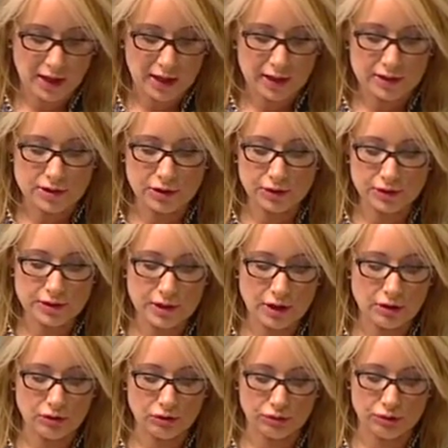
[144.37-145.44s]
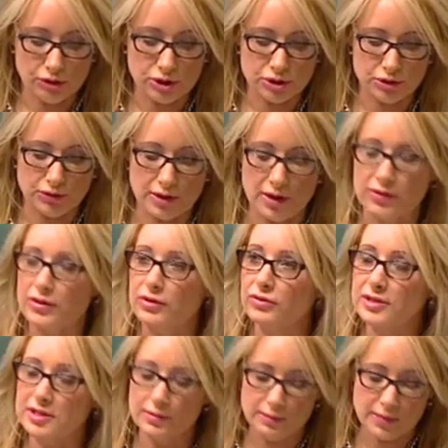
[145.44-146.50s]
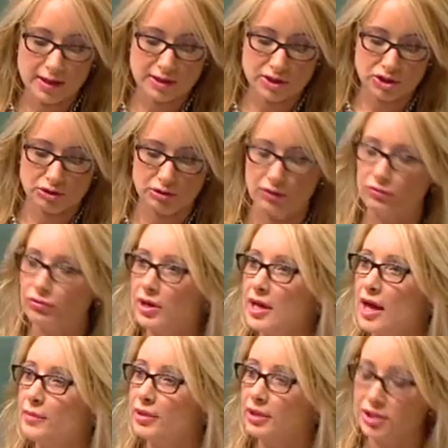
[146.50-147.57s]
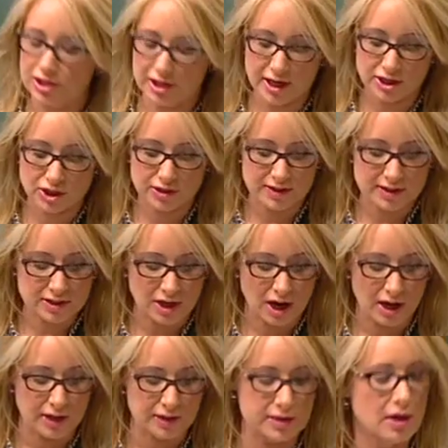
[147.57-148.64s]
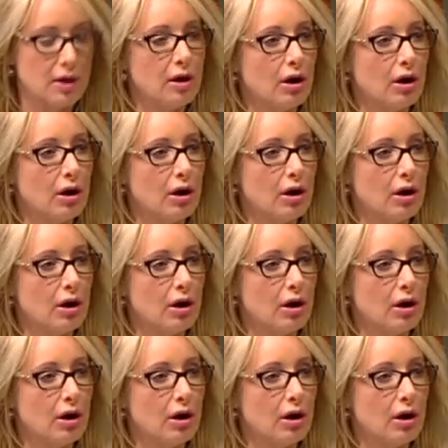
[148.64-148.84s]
It's also crucial that there is a mixture of rehabilitation styles